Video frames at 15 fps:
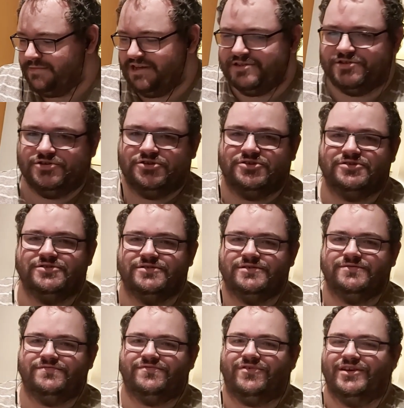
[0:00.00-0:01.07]
That's good.
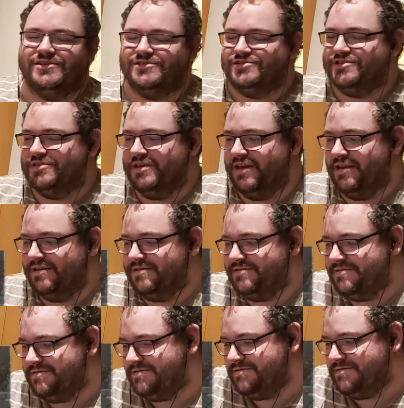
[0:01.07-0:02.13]
Friends to the end.